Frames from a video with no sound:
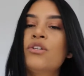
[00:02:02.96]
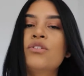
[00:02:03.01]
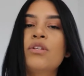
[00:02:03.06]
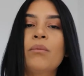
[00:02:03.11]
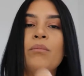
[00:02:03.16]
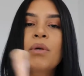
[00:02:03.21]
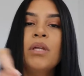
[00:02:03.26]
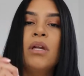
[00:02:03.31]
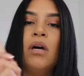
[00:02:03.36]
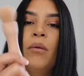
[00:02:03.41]
So
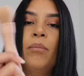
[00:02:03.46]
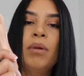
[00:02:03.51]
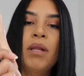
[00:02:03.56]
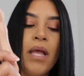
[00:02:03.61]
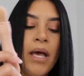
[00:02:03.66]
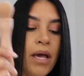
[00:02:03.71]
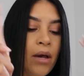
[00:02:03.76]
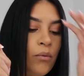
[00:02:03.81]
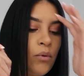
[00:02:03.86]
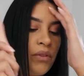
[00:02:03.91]
I'm gonna
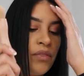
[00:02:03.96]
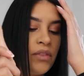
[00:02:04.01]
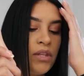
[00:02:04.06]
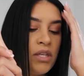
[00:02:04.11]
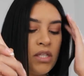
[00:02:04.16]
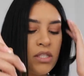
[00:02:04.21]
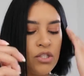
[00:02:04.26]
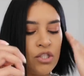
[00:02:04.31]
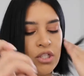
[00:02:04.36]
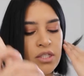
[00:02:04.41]
apply it with
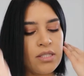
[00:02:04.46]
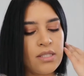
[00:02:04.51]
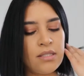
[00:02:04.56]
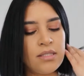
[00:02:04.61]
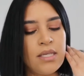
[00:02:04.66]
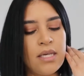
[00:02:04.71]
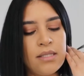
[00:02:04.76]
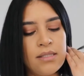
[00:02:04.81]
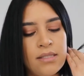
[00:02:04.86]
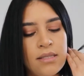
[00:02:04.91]
this just to
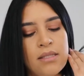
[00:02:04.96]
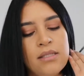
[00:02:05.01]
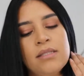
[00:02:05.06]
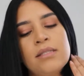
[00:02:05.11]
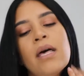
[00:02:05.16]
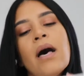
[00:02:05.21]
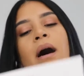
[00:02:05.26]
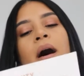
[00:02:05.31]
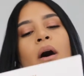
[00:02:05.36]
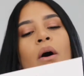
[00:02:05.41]
test
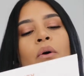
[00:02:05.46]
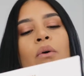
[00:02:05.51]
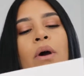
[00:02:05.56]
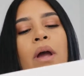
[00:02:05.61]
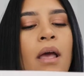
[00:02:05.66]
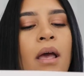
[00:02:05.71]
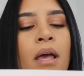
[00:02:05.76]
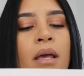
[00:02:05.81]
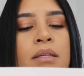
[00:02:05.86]
this out.